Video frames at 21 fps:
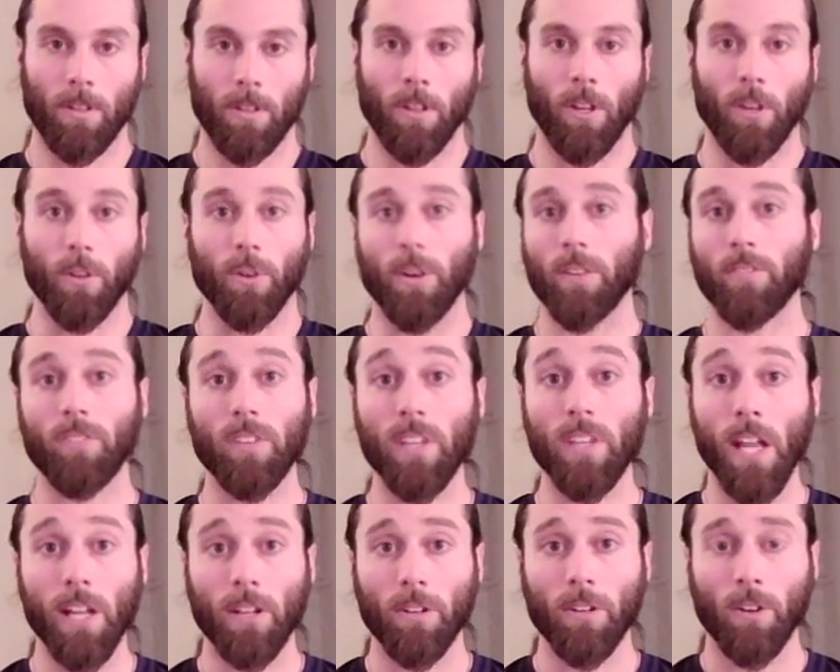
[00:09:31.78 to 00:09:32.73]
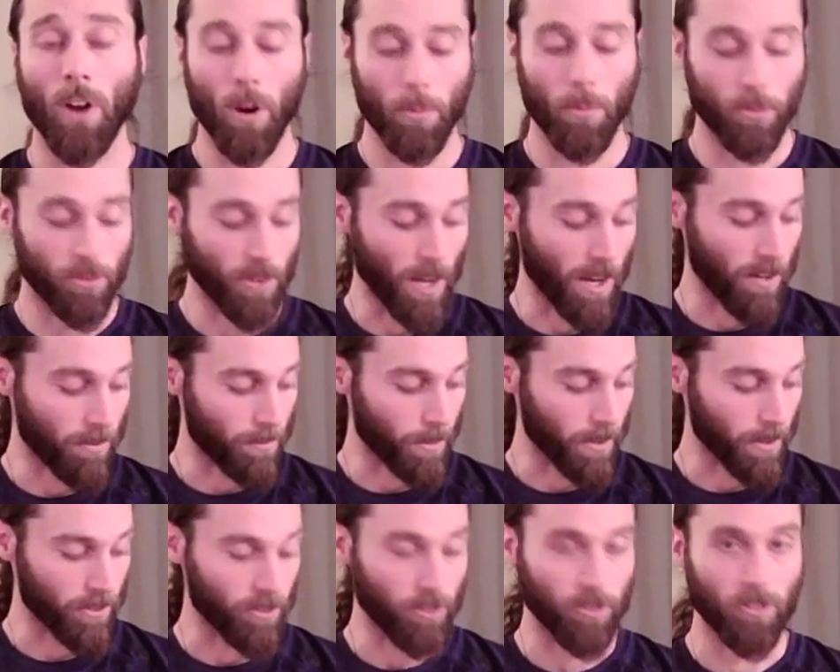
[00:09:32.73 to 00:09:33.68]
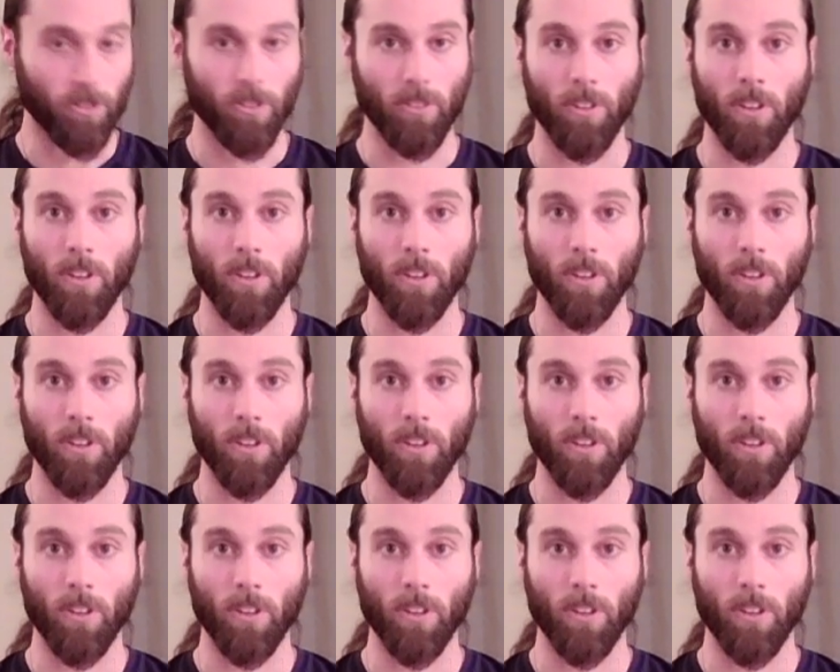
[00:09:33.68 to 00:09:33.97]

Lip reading: You don't have to yank your arms off, but just a